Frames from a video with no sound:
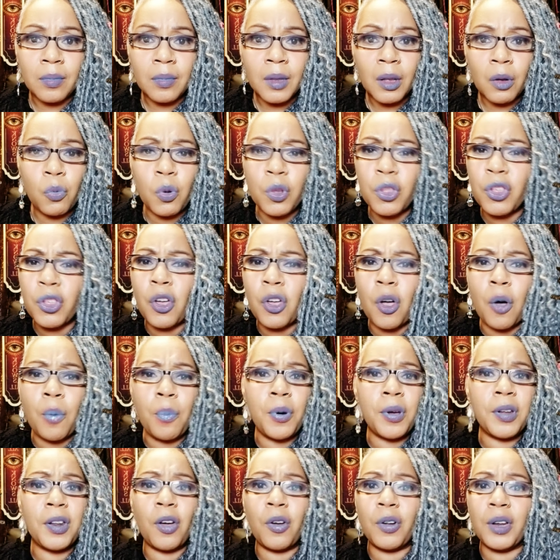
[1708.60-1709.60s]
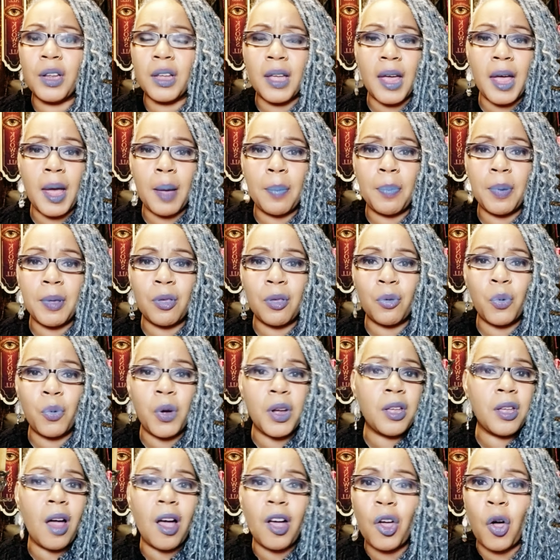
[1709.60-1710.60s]
What you gonna put on it, Cappies? Where
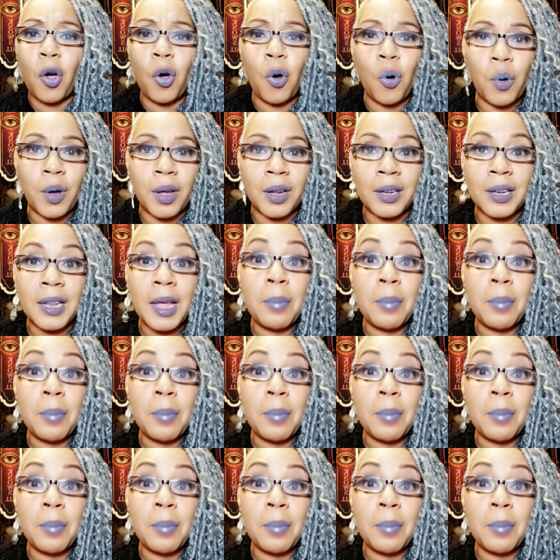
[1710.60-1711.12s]
y'all going?